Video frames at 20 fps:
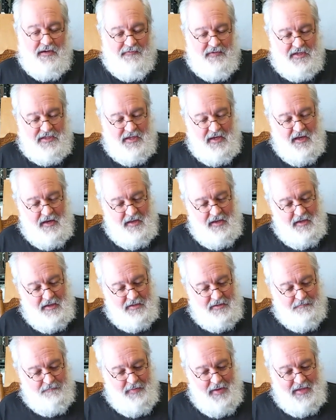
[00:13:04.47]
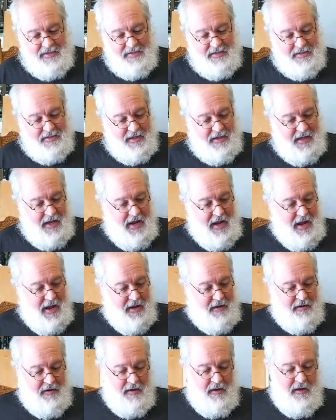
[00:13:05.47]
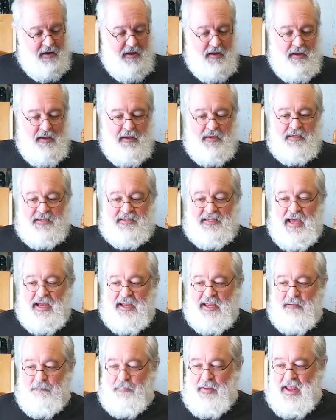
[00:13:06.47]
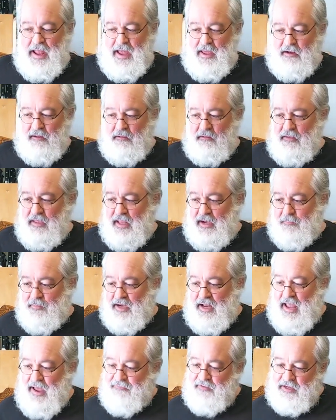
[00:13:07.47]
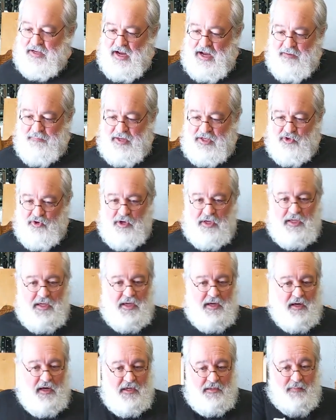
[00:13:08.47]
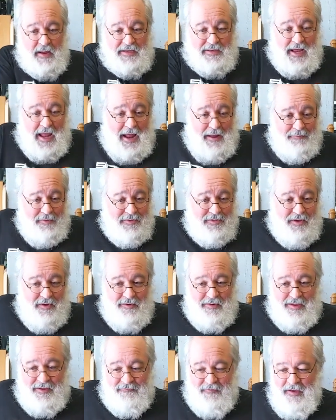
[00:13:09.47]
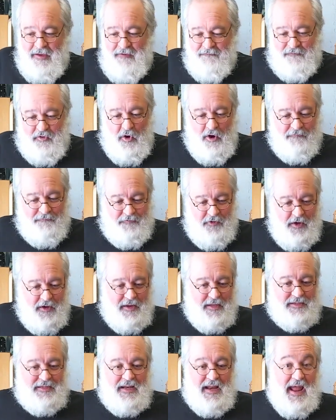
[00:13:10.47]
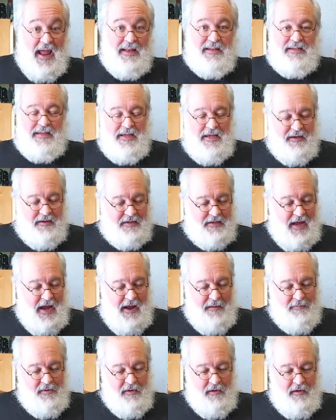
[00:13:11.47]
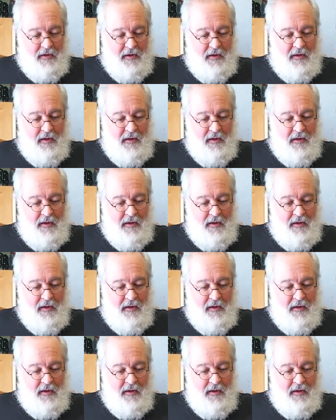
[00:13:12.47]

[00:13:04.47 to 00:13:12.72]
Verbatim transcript: of the sun as best as it can. Second panel, and I'm going to have to kind of be tricky because my table's only four foot. It's an antique table.